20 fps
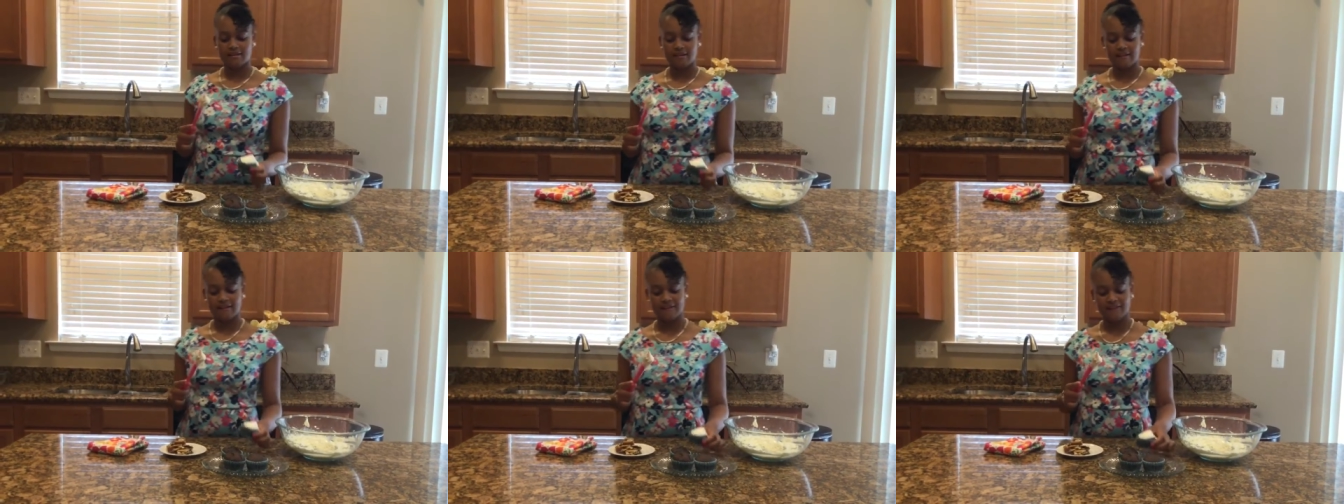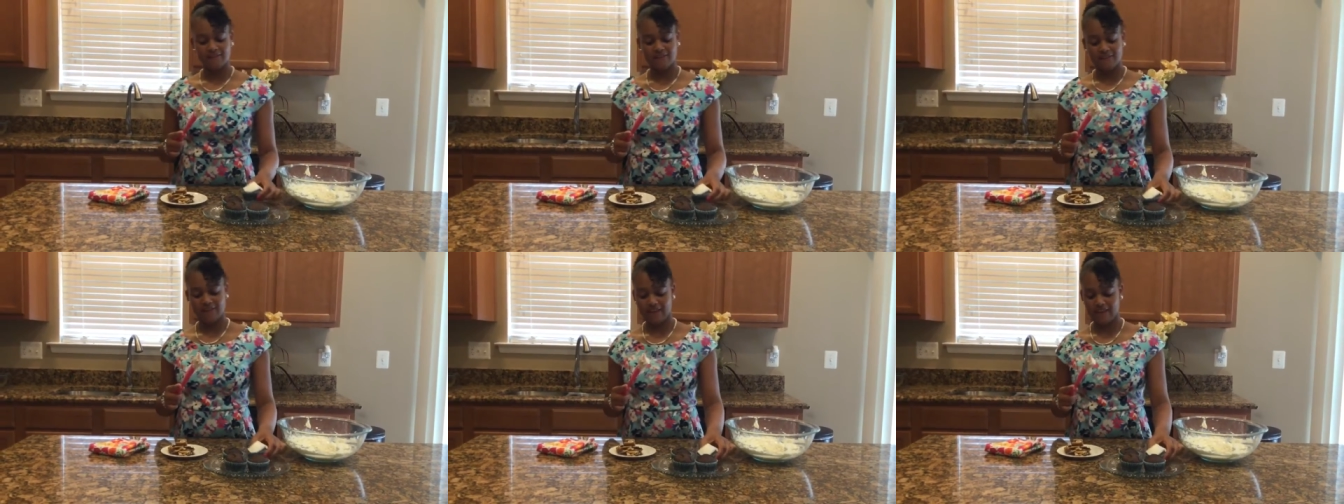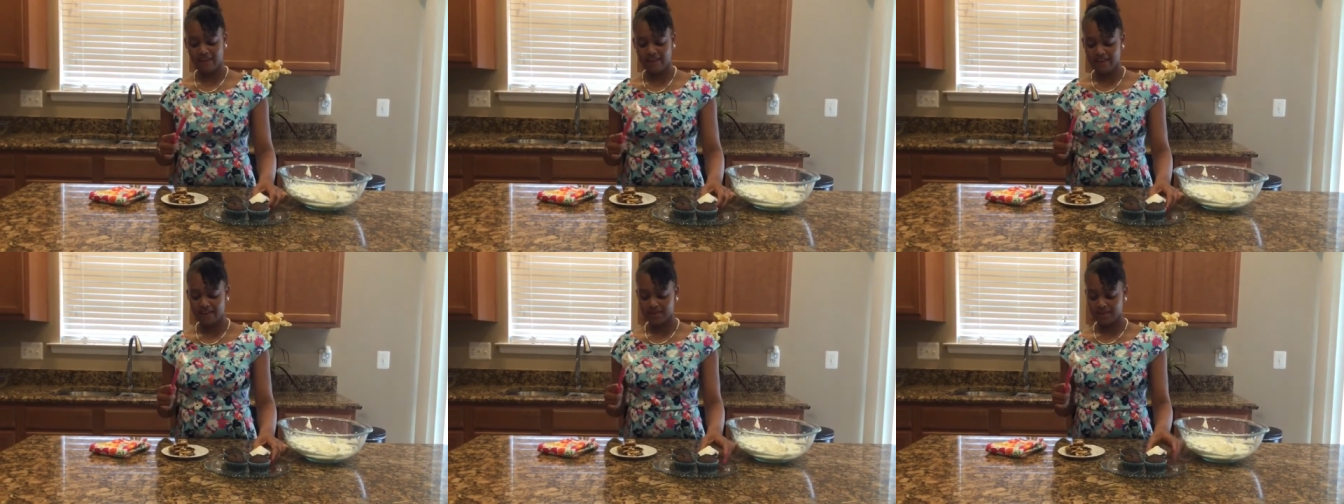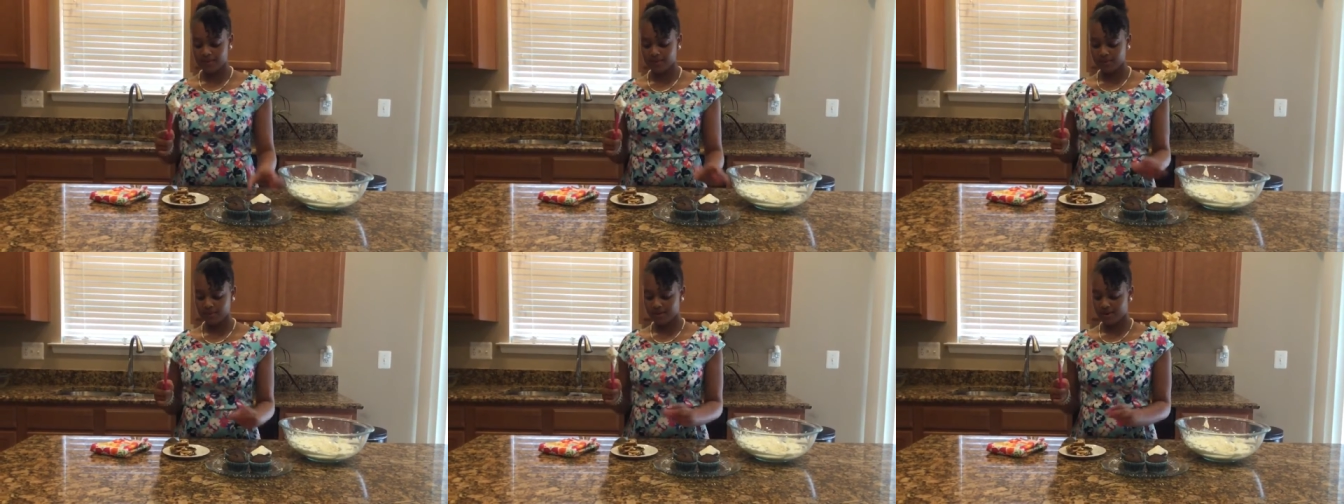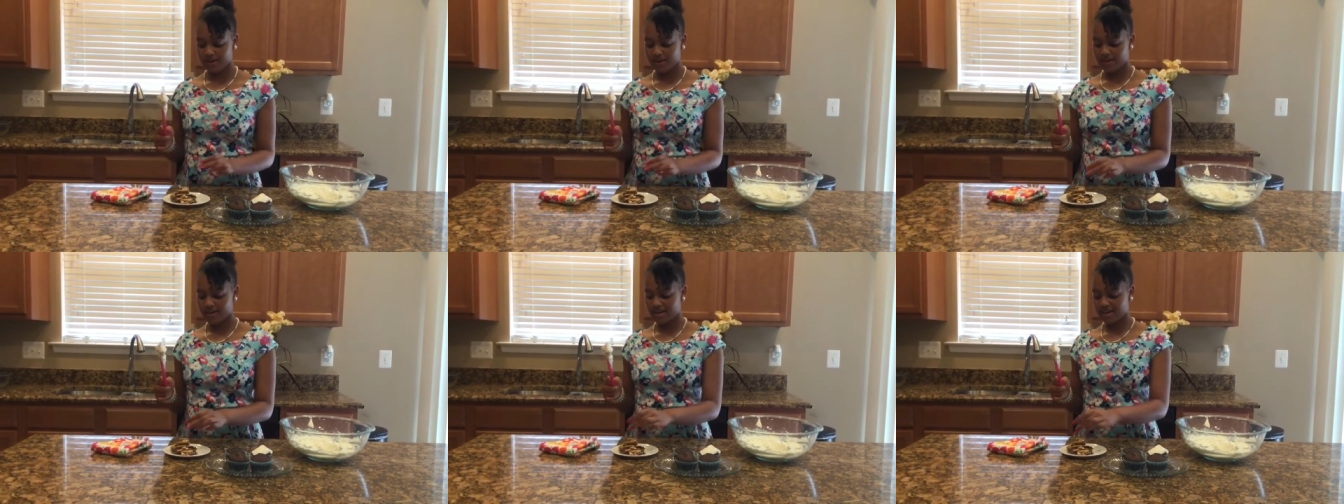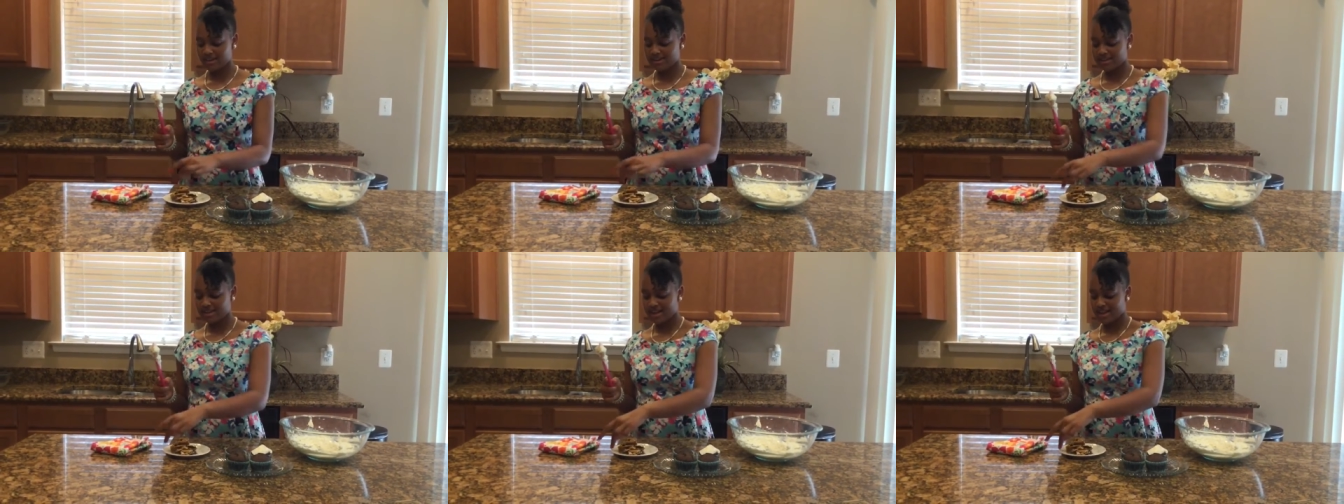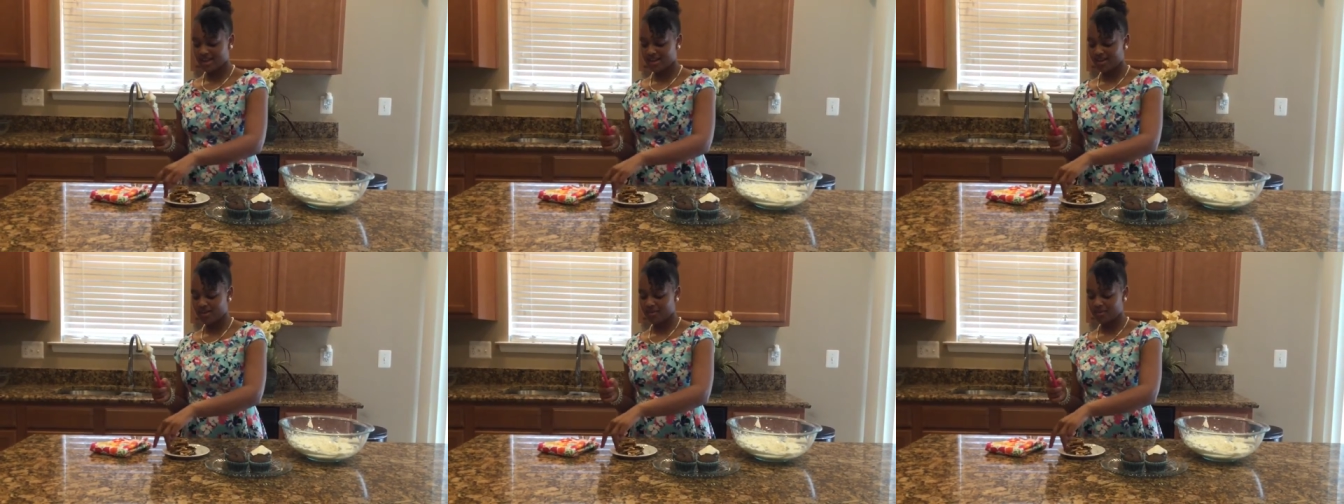And then we're going to
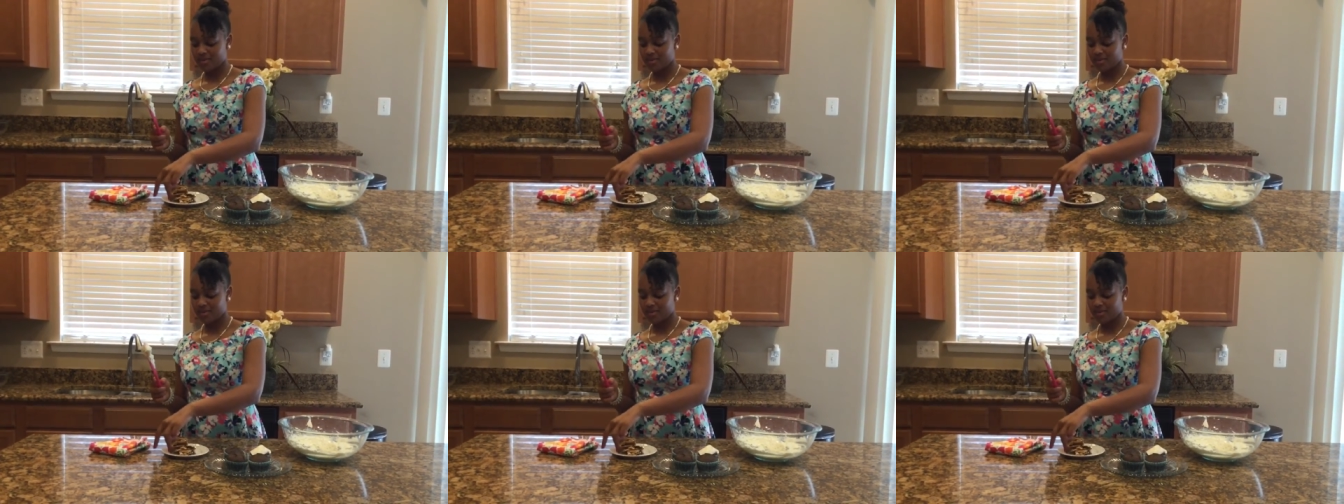take